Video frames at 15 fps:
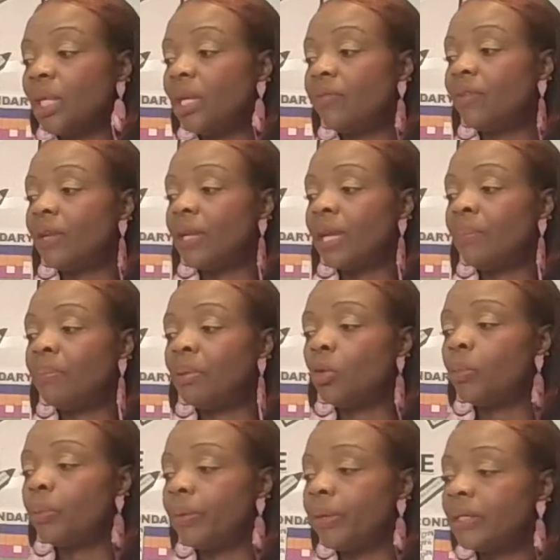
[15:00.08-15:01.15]
leaving a
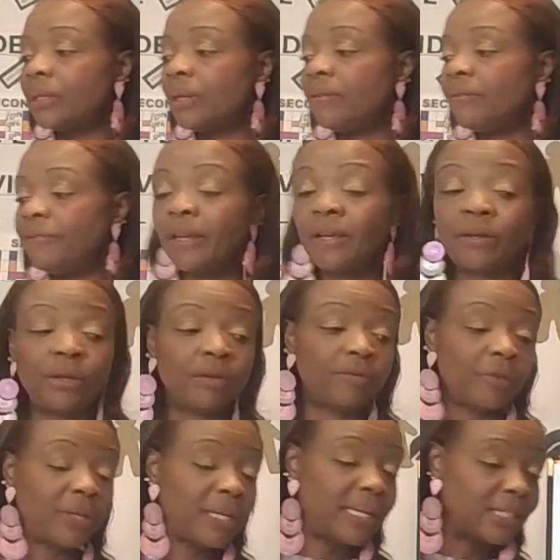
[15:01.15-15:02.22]
blueprint of failure
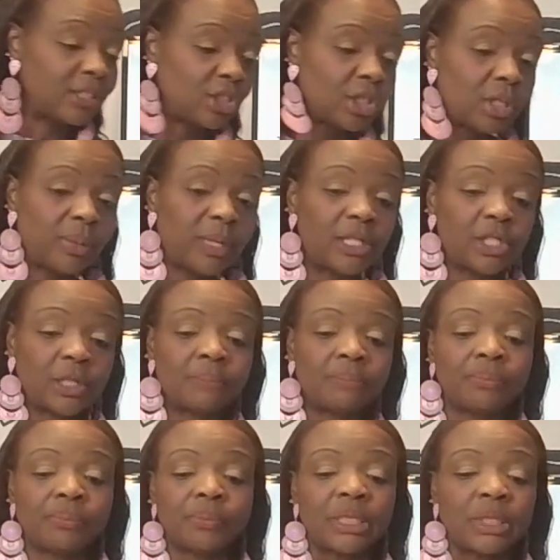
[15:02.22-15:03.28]
for the next generation.
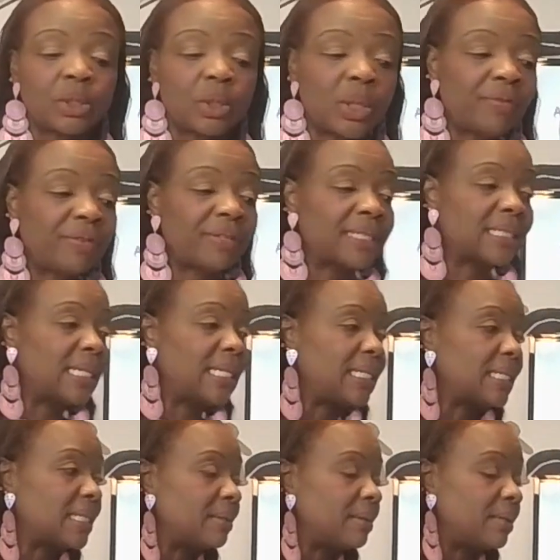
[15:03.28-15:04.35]
So ever
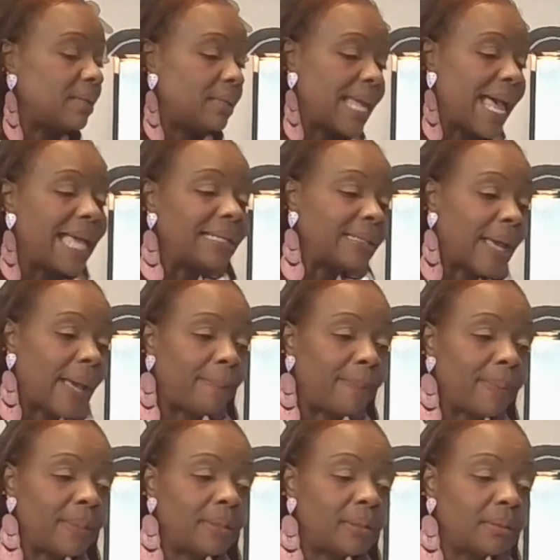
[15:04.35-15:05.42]
since that
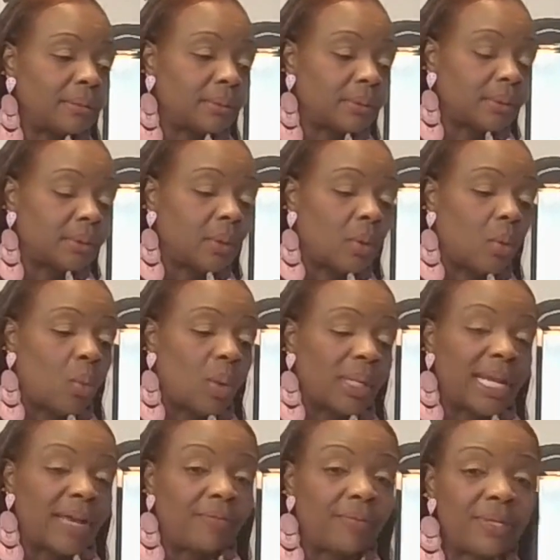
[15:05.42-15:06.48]
happened, what
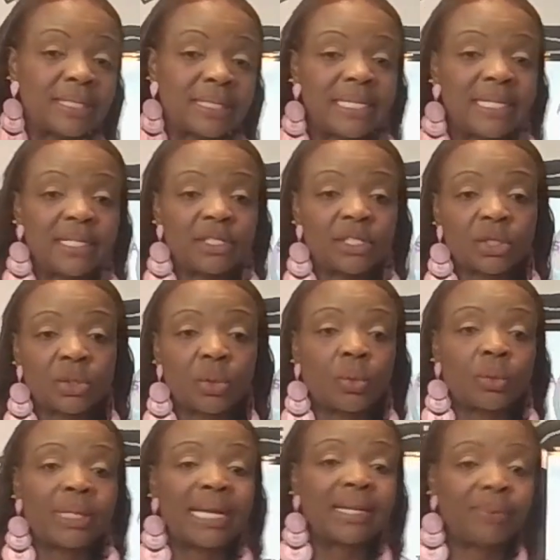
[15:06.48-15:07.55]
have we seen in school?
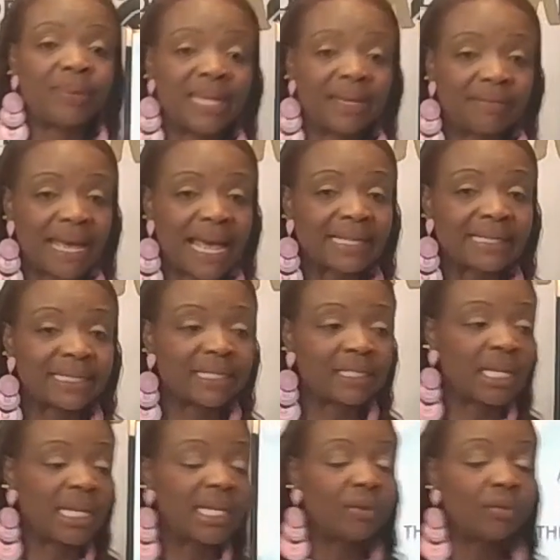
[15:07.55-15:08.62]
Now that we have access,
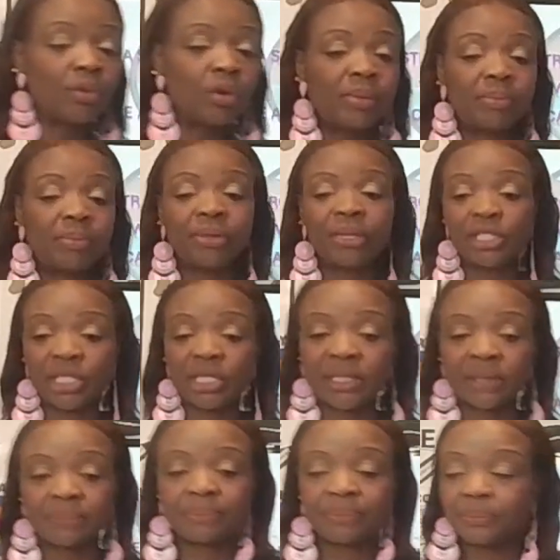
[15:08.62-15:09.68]
now that Ruby Bridges